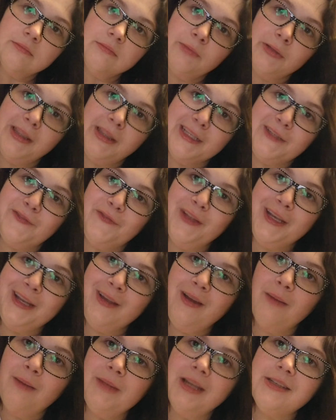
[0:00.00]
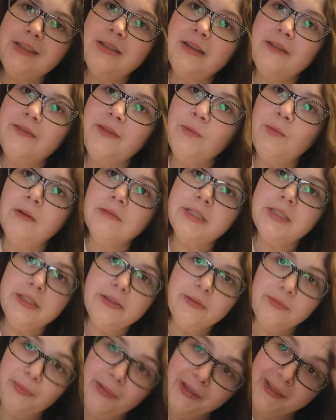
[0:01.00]
with this video, I'm not sure if you want
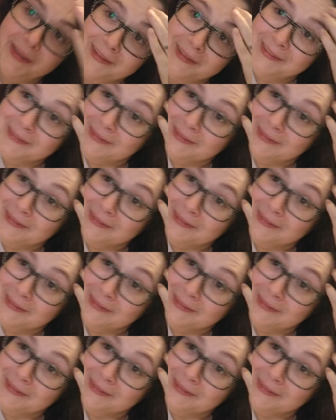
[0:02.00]
to, but